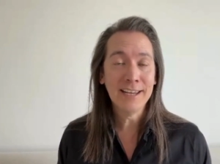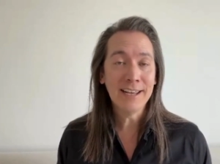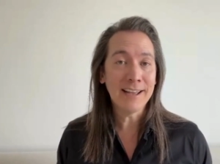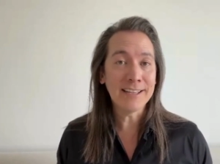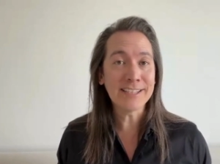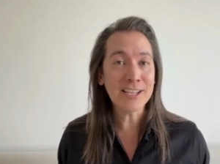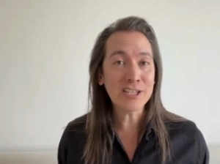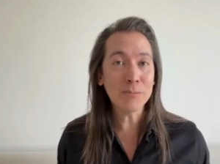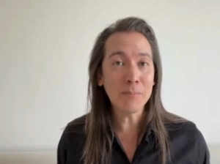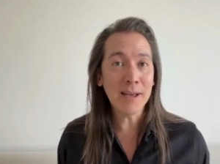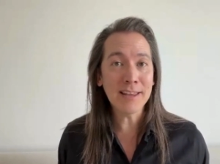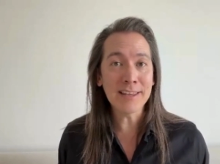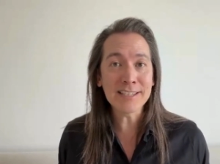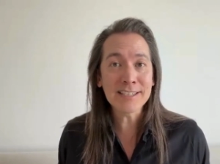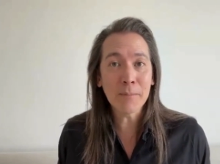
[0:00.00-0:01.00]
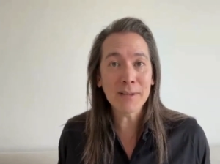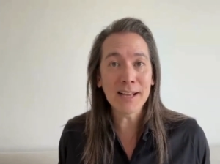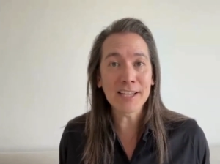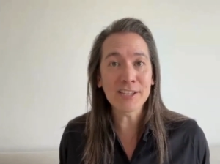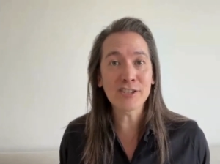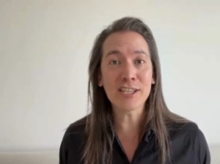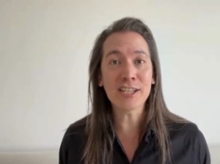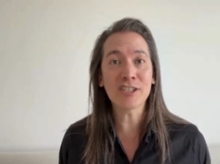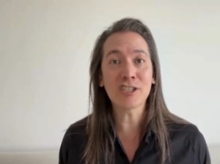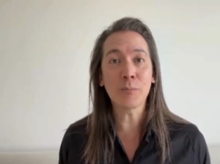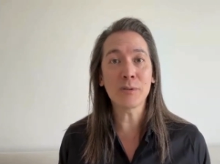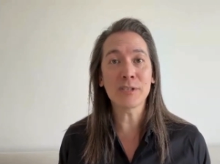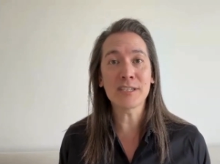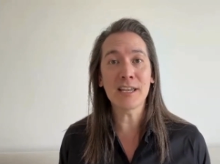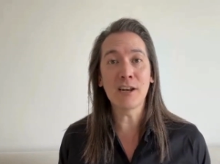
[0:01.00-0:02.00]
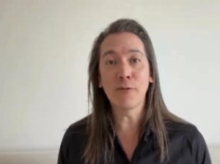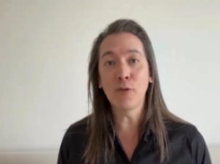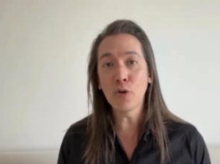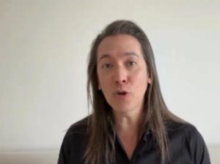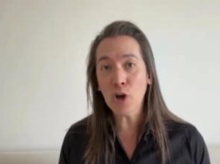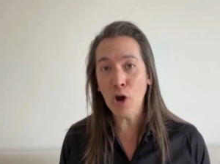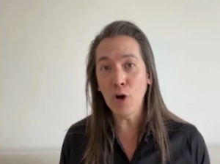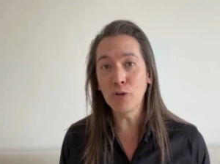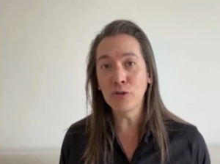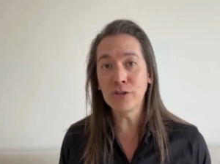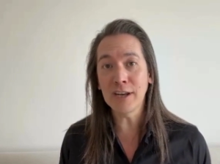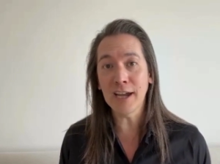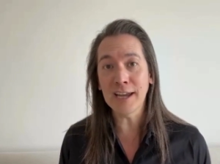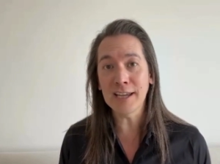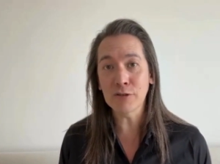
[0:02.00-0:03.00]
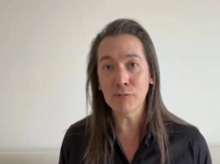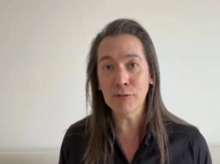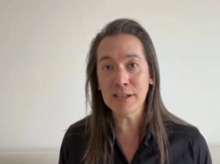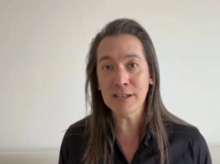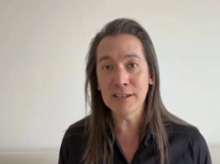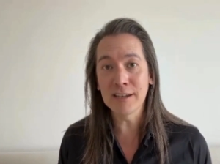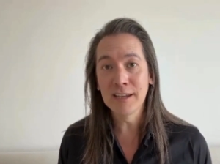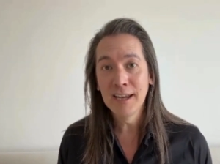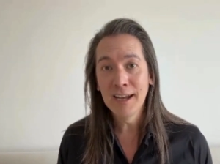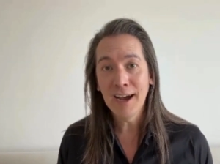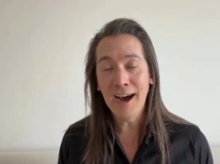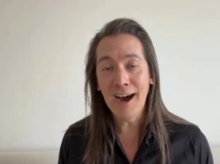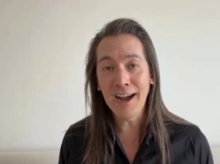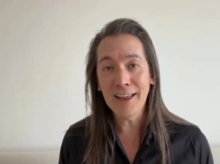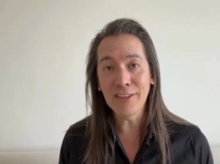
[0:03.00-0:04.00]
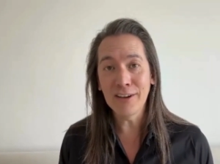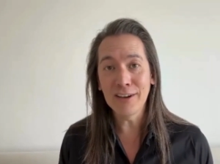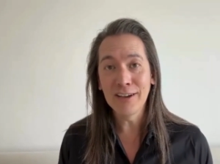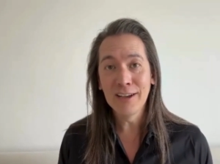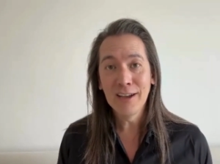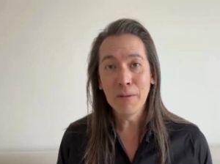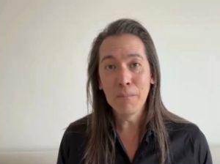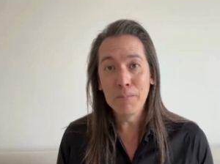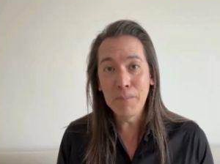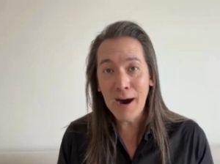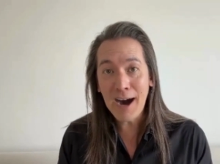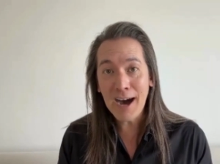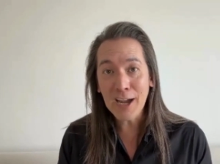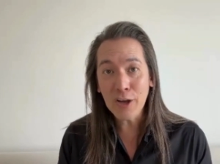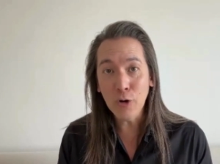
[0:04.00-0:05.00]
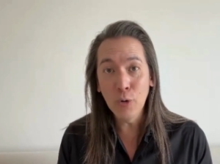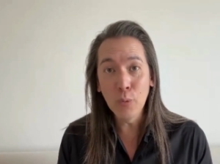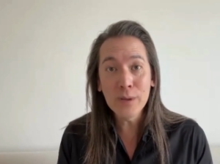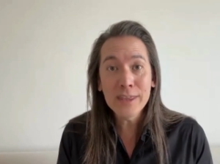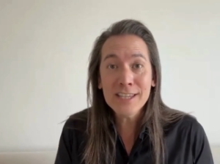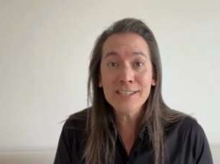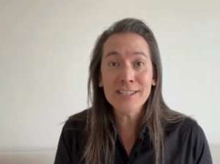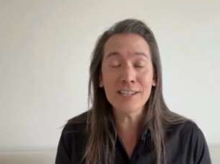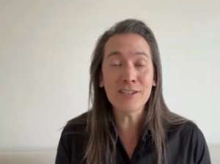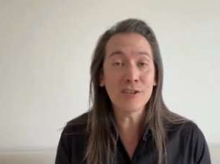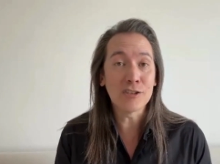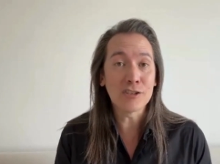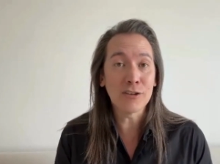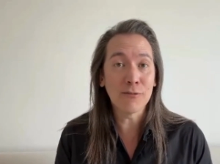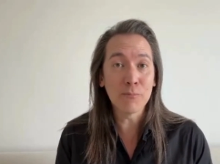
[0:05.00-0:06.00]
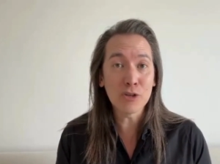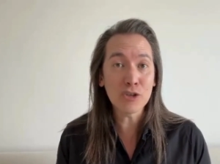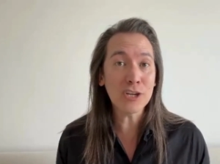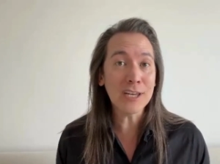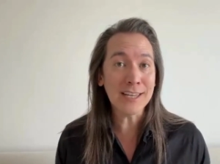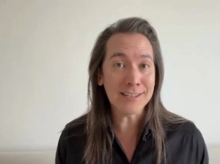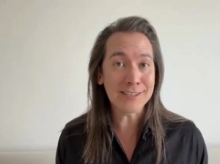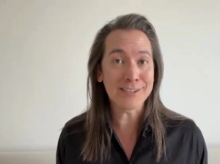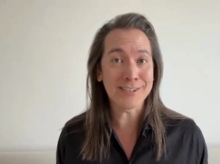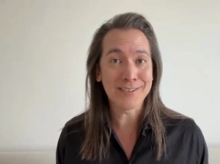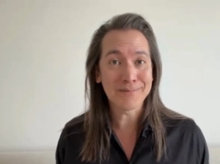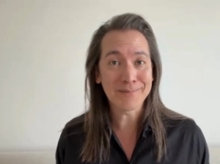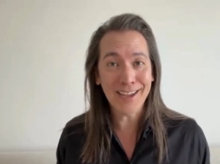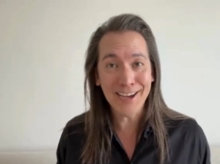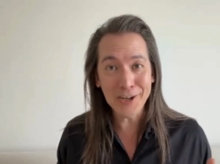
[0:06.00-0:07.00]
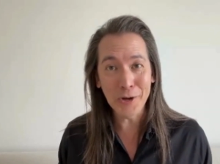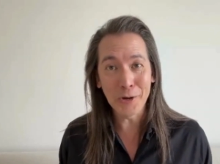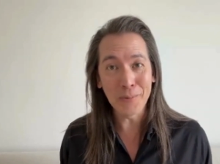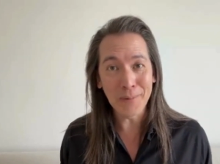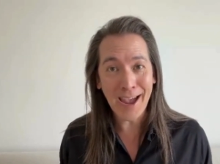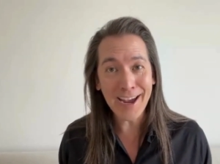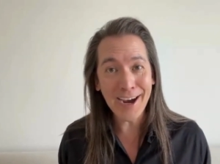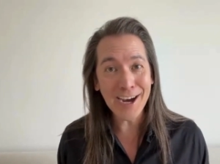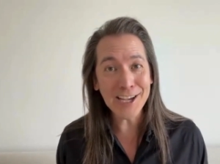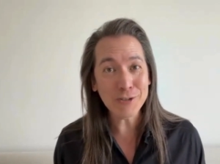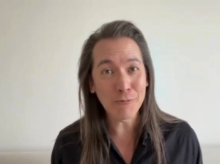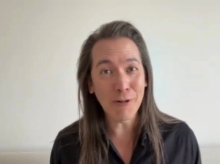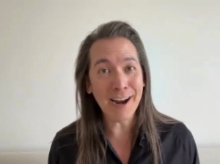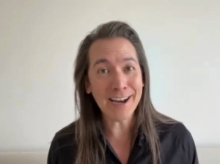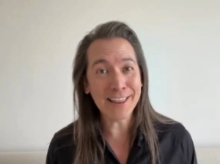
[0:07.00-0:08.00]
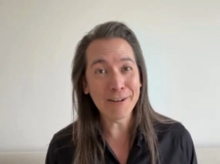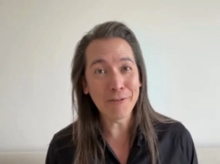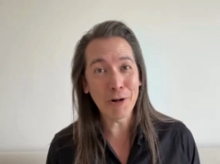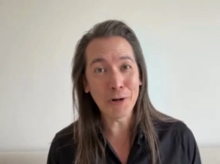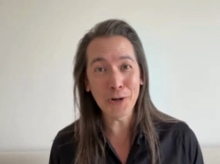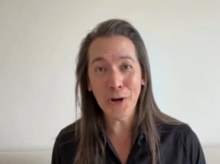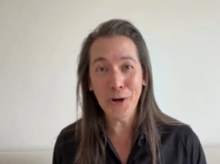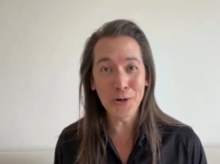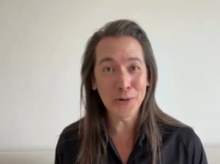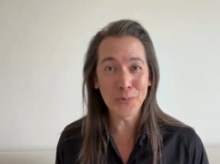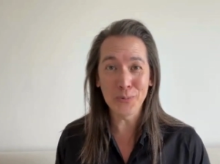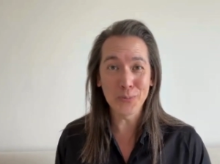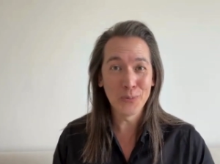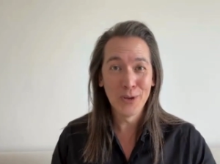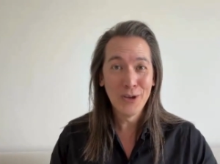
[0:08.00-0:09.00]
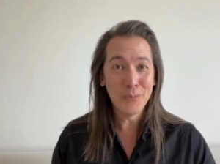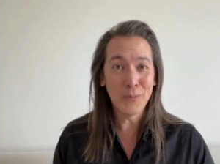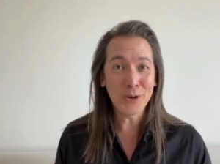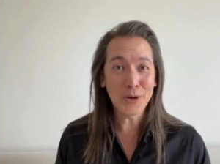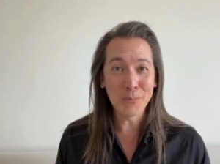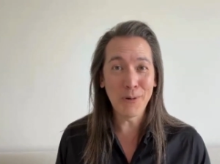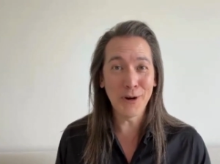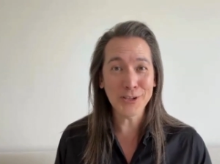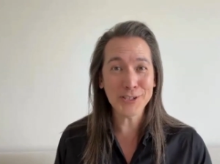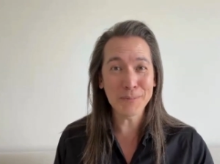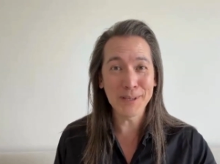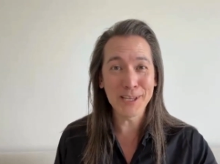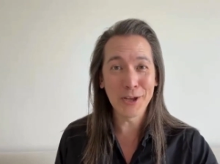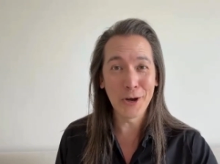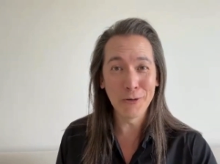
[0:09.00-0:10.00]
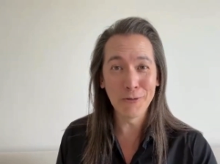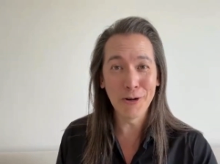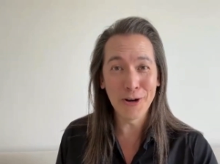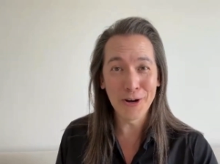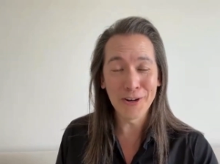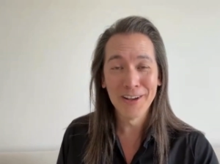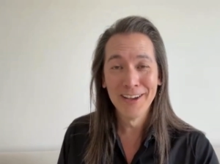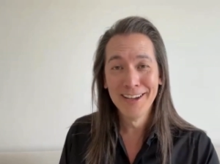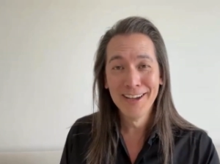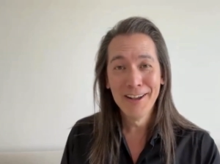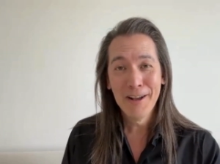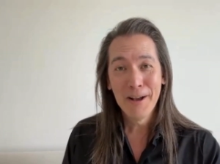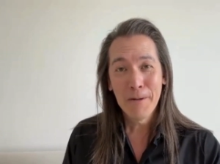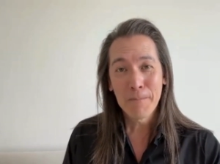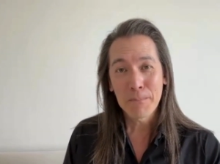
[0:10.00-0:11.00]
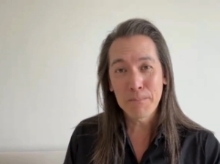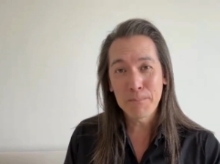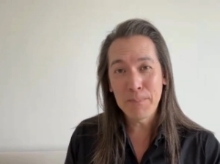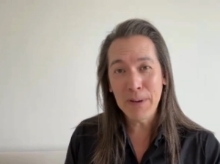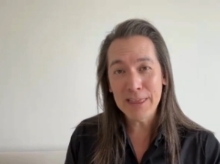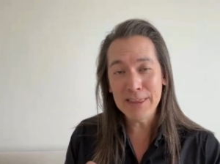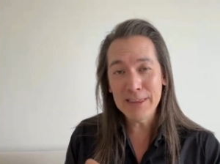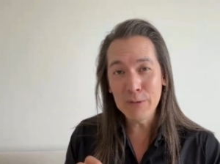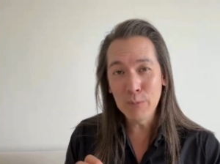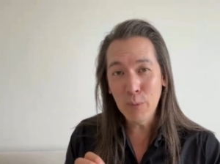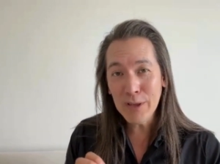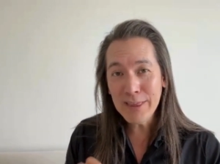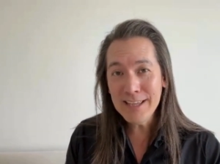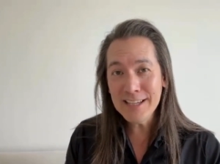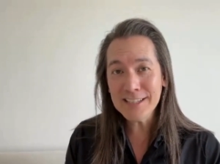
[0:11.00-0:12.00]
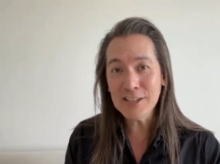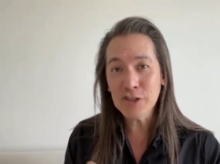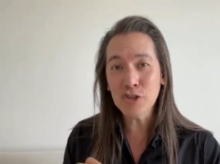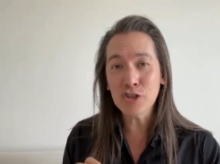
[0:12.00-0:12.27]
It's estimated that something like 60% of all code today is written either by or with the assistance of machines. I know, AI is writing their own code. What could possibly go wrong? But what this is